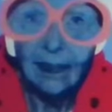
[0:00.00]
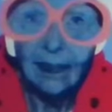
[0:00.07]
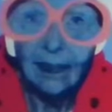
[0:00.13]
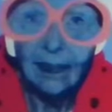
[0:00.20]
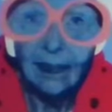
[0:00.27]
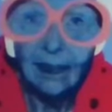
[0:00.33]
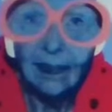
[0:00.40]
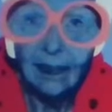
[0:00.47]

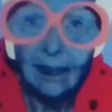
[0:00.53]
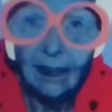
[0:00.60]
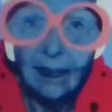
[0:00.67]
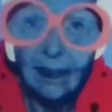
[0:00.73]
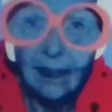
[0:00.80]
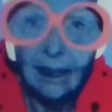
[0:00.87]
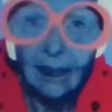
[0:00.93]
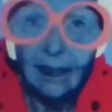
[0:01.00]

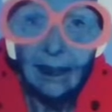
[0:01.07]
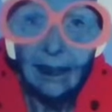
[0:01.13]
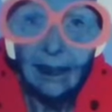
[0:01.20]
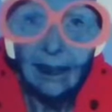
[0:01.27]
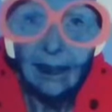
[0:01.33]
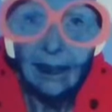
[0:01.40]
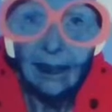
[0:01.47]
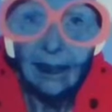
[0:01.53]

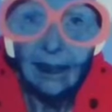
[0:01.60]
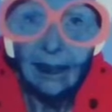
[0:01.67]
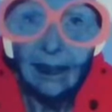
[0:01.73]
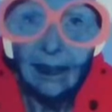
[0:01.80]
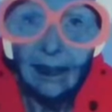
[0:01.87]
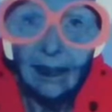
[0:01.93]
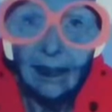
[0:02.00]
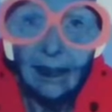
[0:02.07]

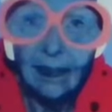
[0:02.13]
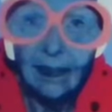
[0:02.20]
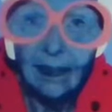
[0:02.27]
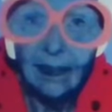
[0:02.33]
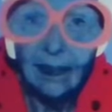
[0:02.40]
[no speech]